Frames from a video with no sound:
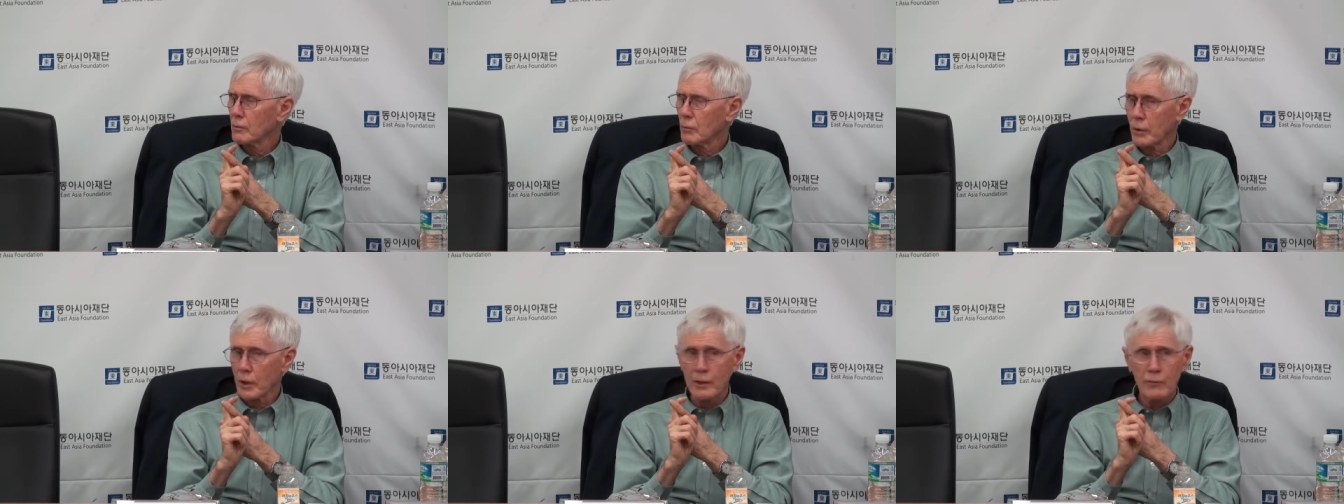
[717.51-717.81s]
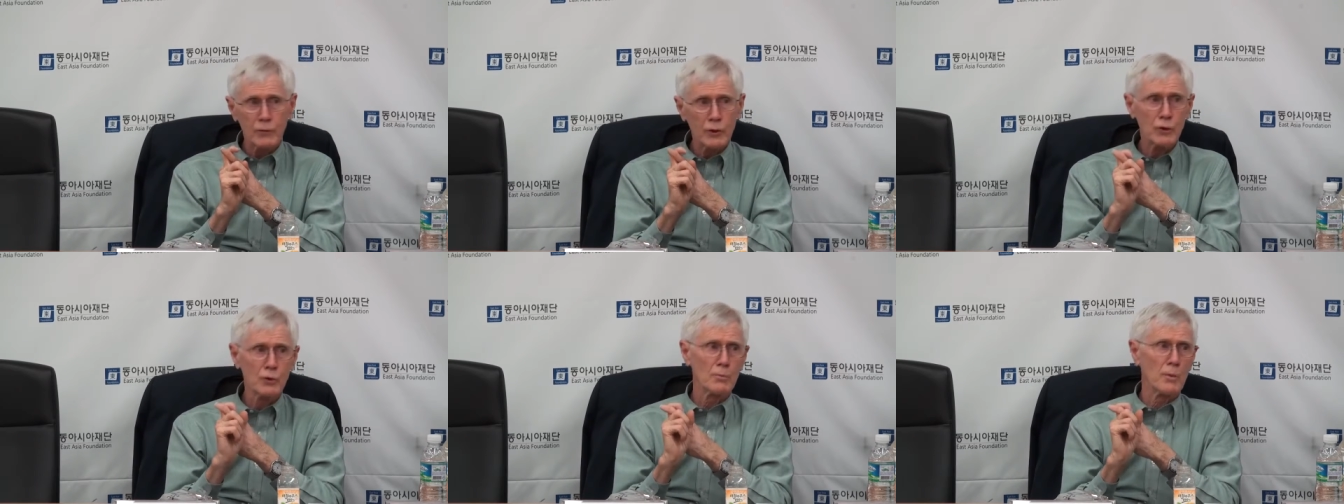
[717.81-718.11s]

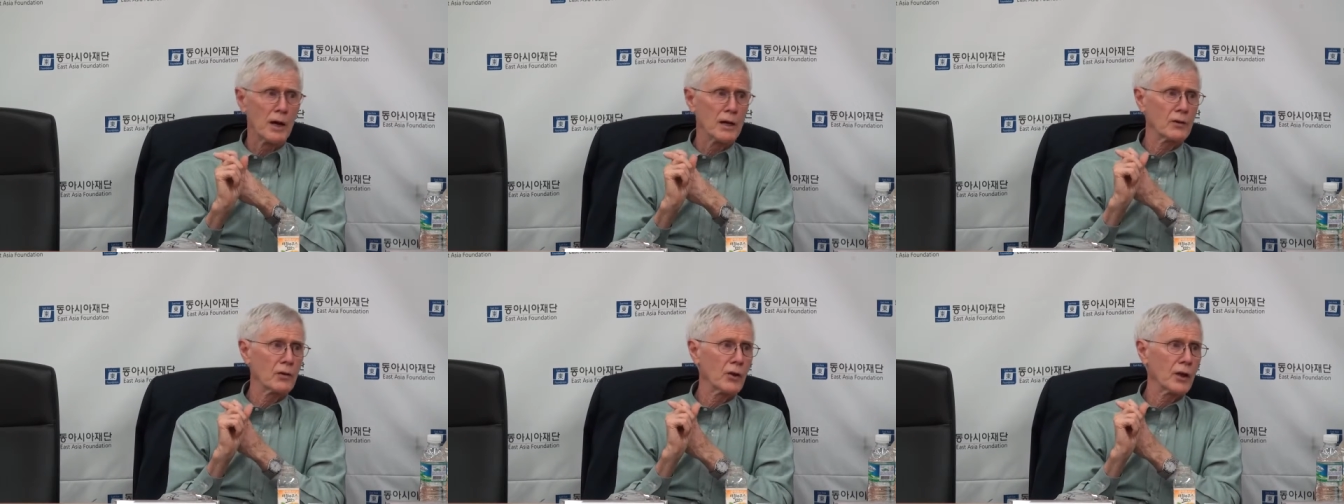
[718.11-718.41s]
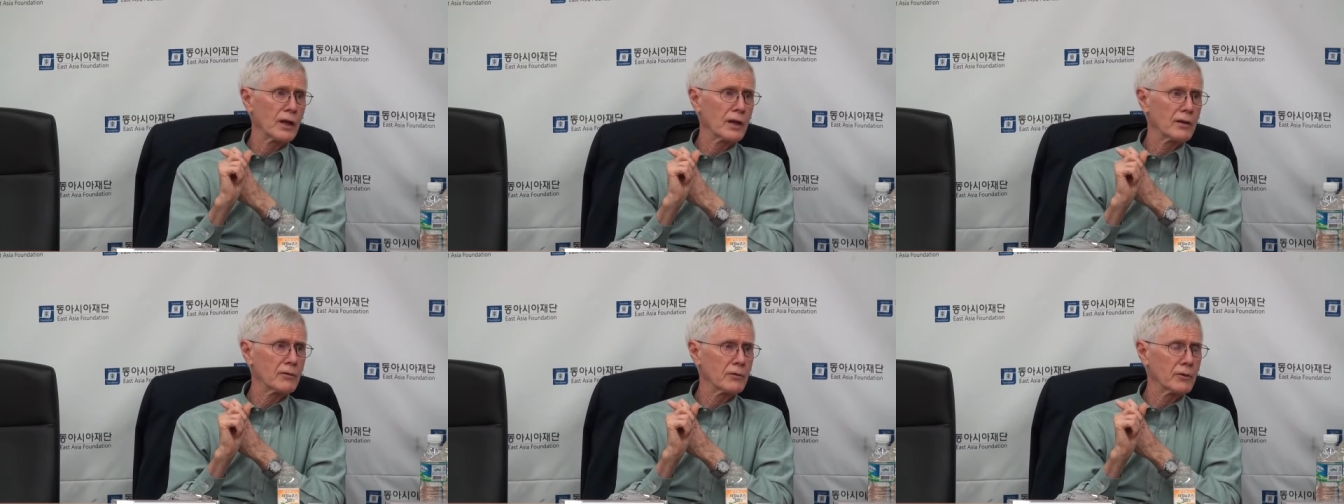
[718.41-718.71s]
whatever you might
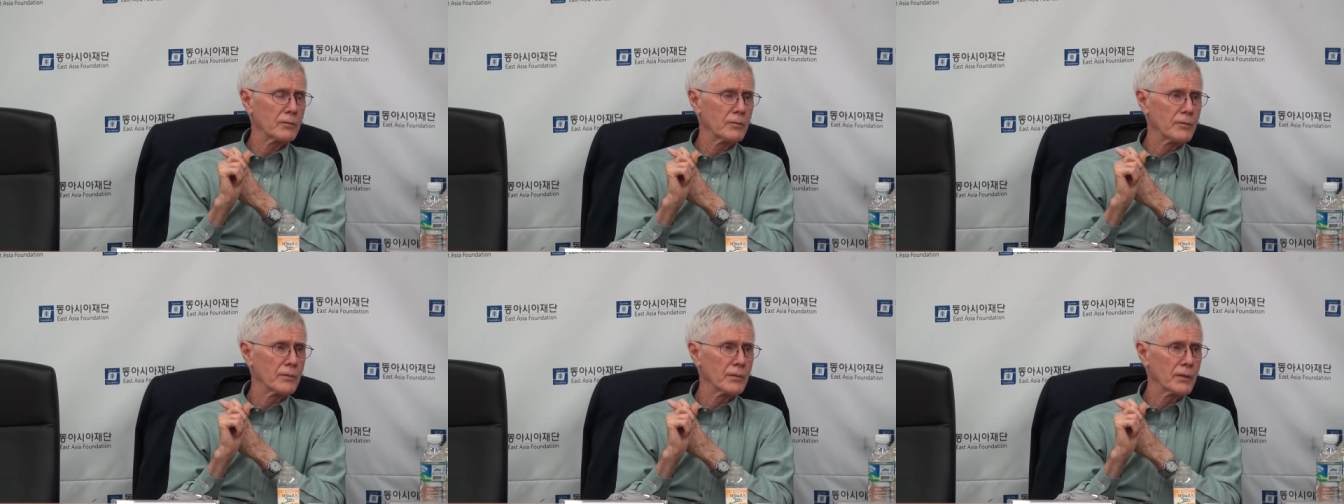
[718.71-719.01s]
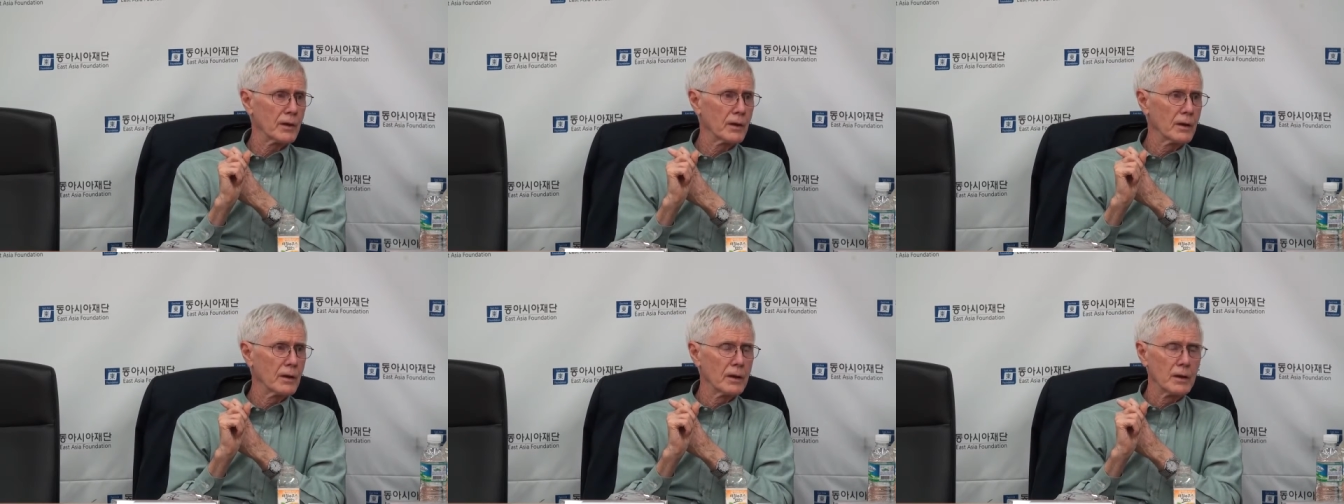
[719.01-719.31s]
think of him.
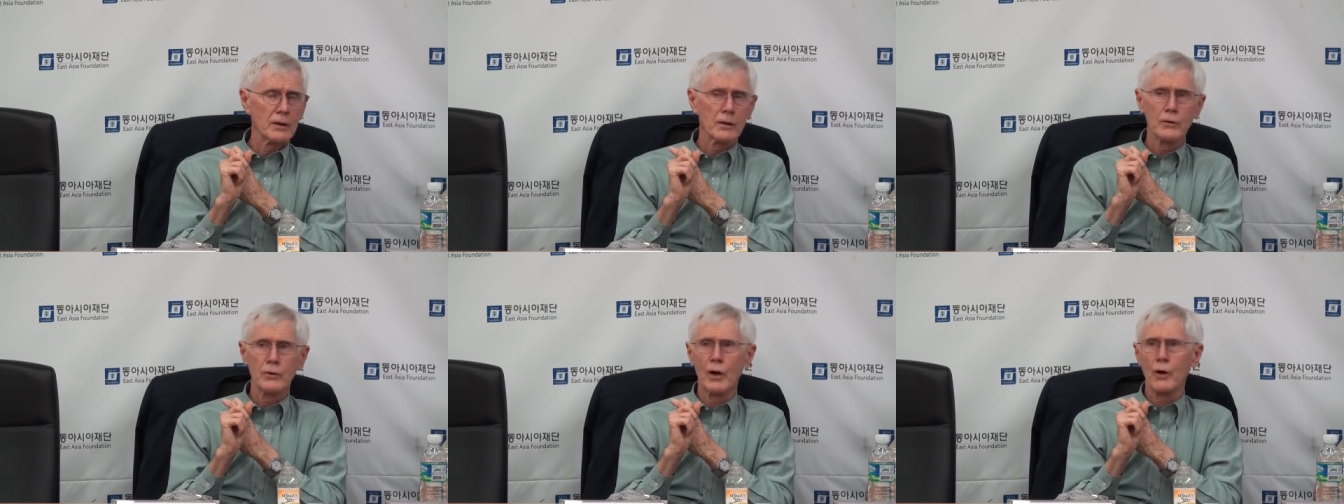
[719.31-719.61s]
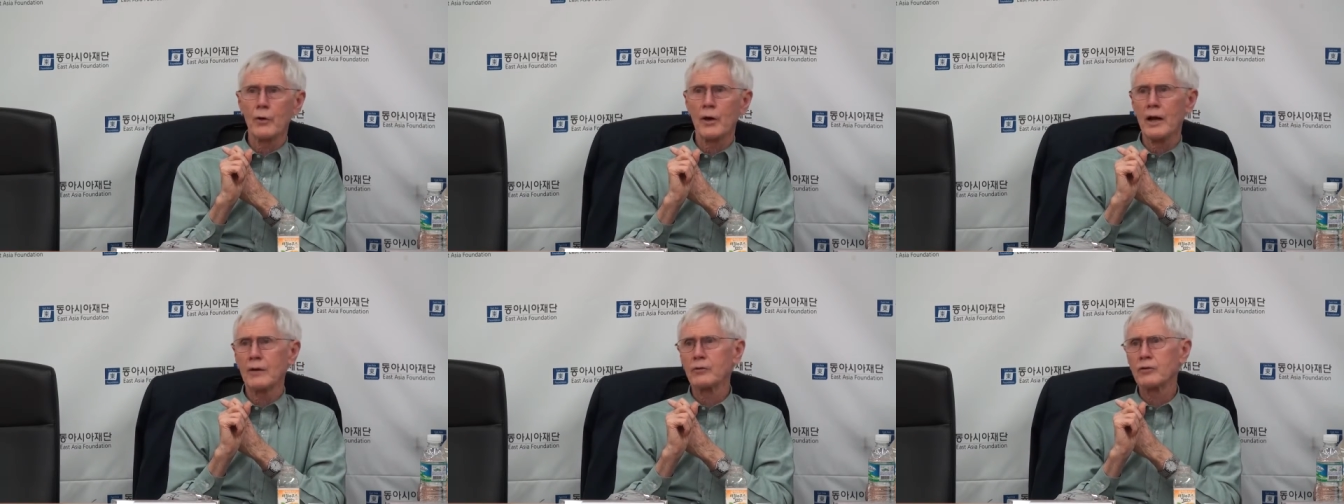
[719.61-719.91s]
You
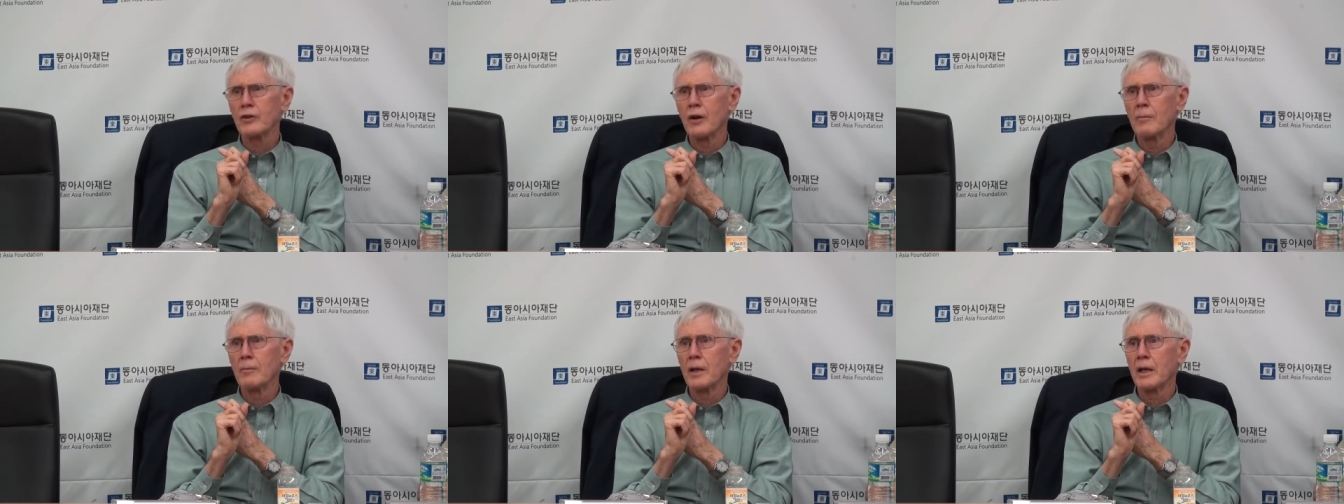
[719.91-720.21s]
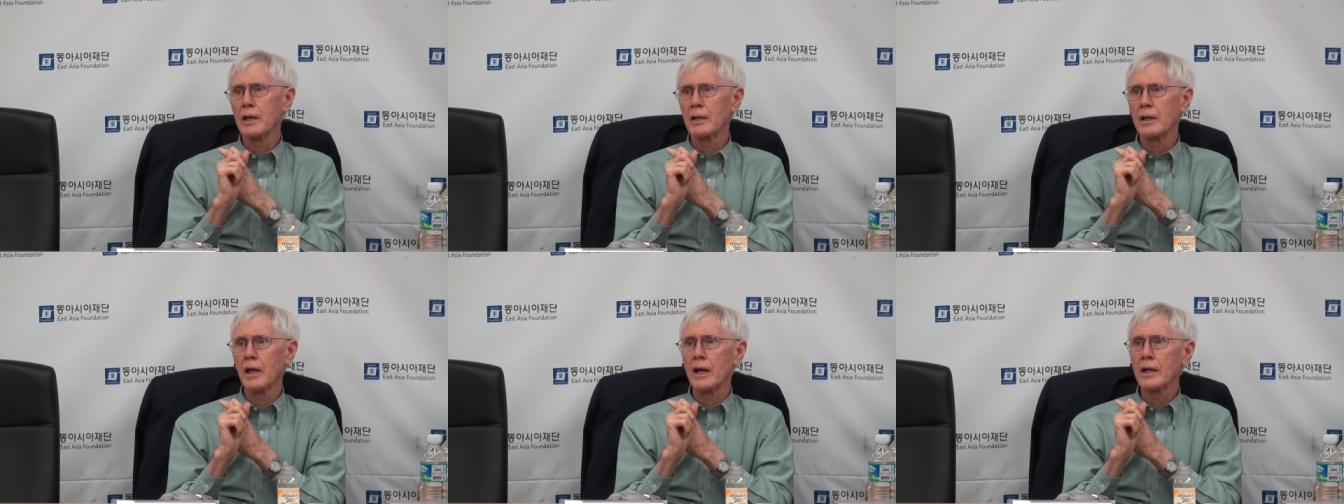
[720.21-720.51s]
don't have
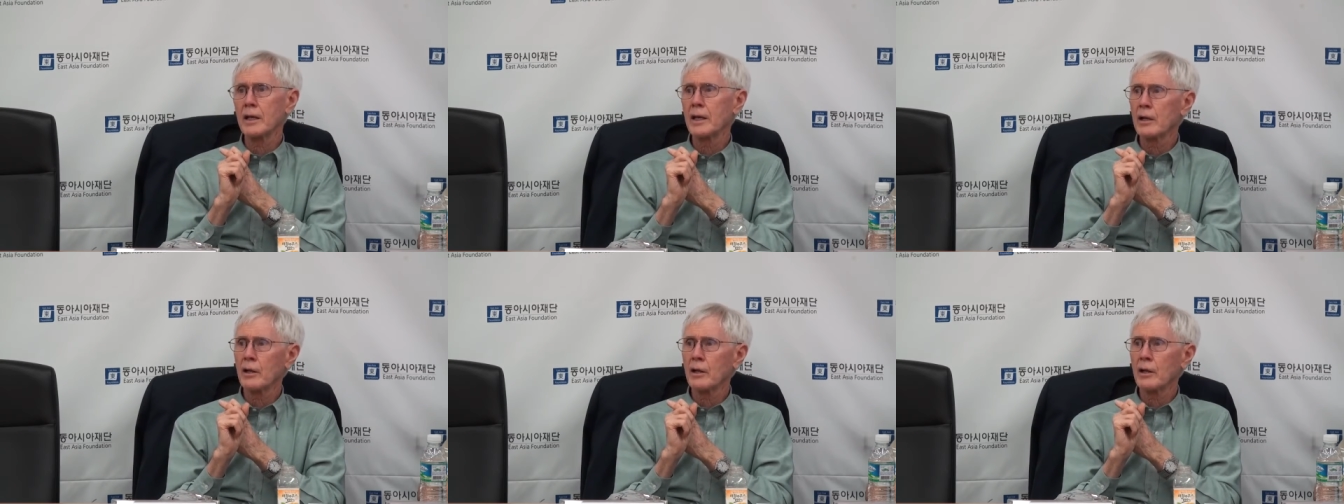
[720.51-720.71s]
somebody like